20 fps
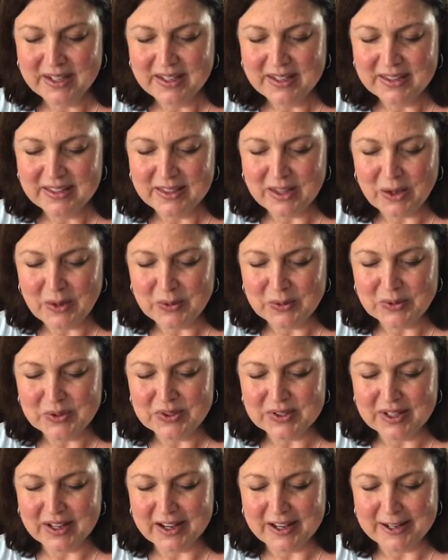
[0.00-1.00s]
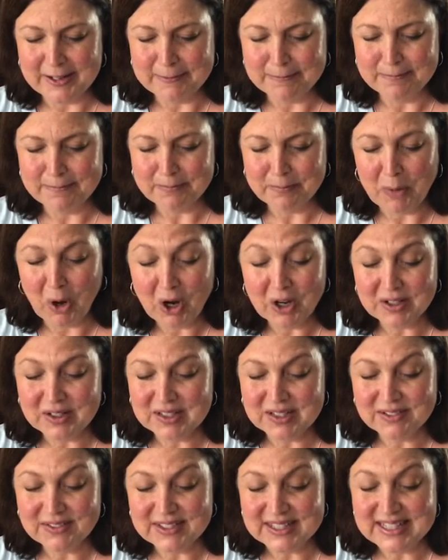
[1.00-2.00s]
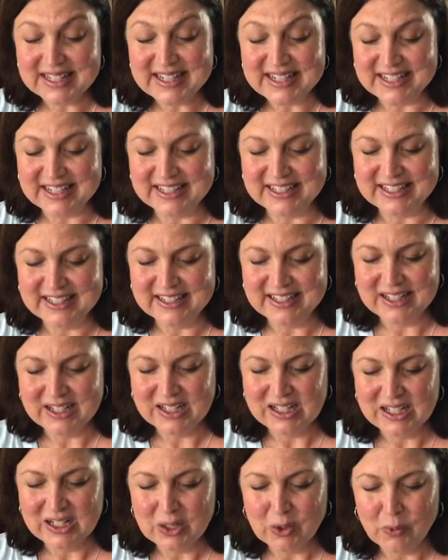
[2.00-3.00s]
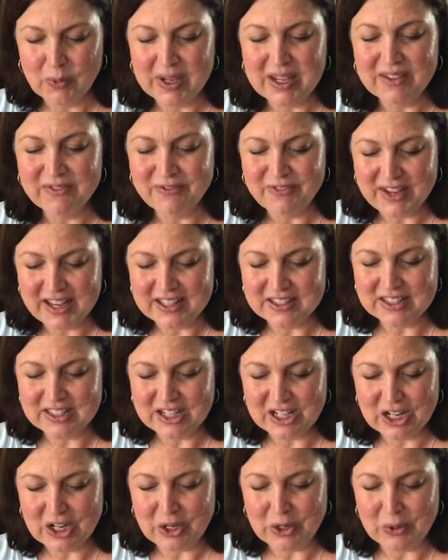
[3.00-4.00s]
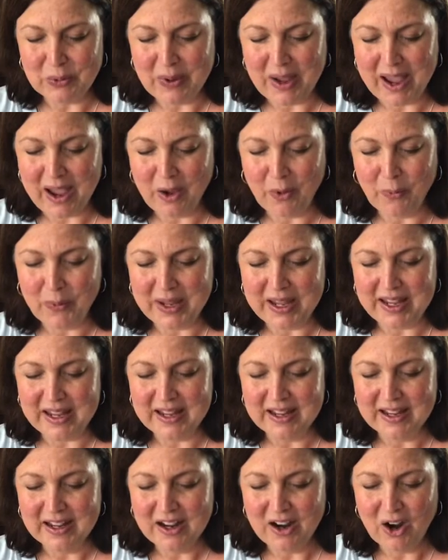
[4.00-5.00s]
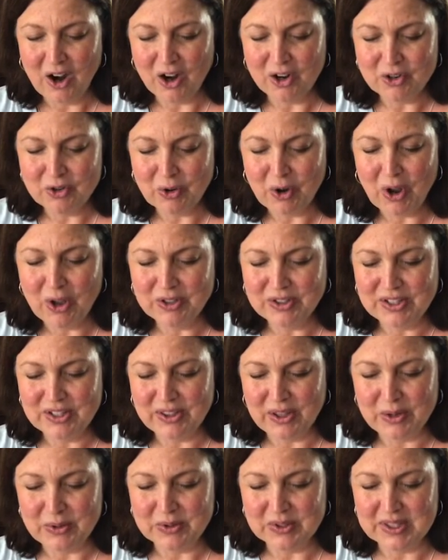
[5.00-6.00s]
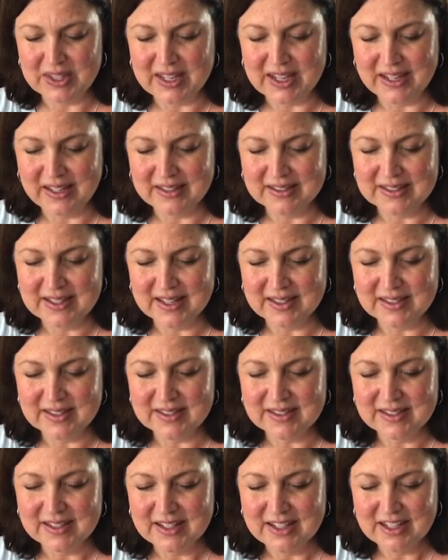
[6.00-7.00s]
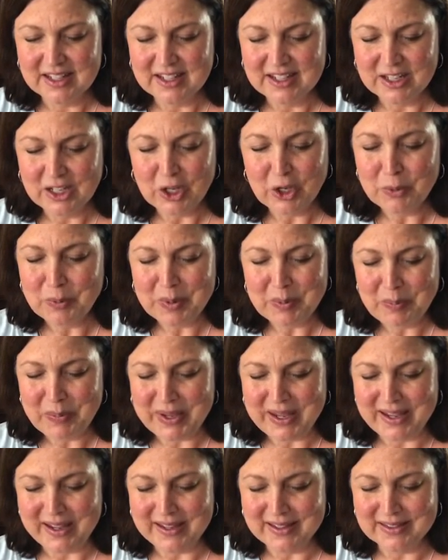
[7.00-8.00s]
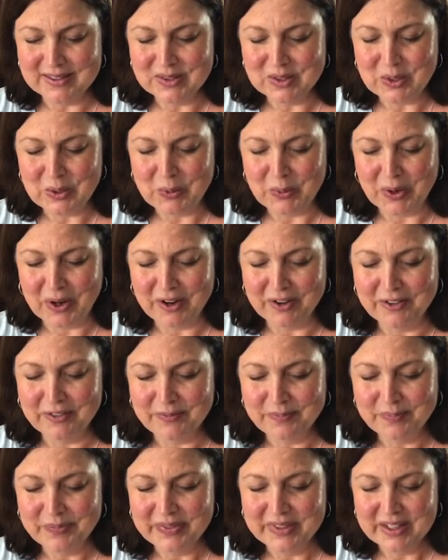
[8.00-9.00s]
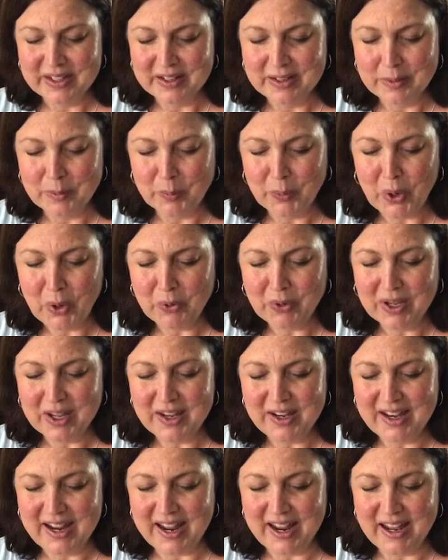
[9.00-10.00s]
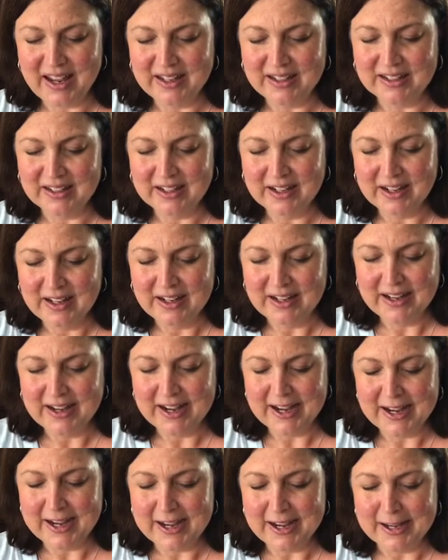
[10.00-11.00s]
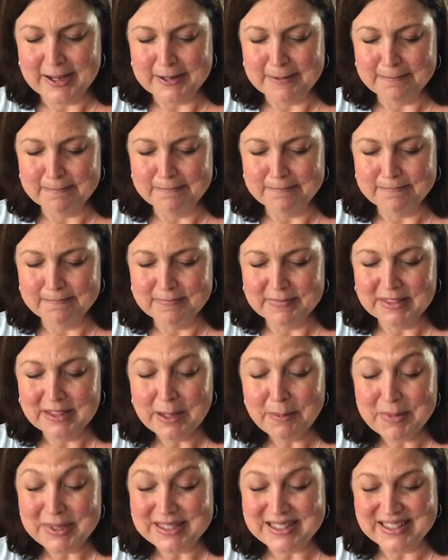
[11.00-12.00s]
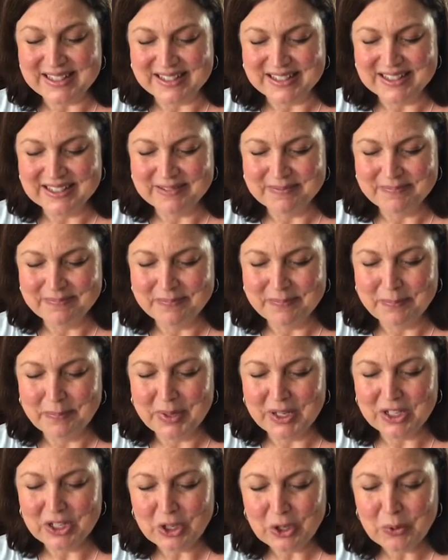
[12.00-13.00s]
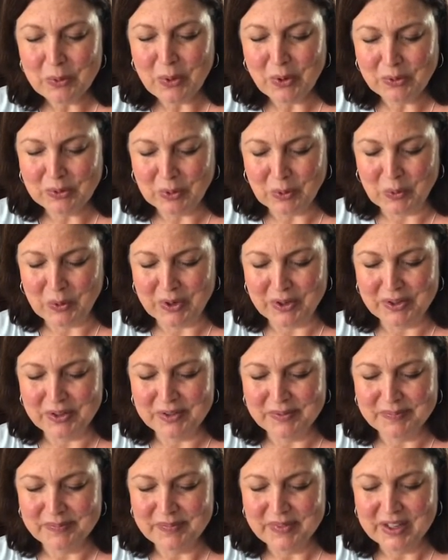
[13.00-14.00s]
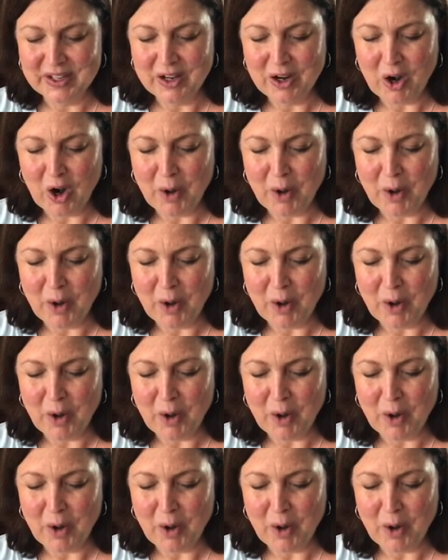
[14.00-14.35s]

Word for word: those um, marks of sin. We confess to you how we are drawn to those things as human beings who are broken and um, limited. But you, O oh Lord, are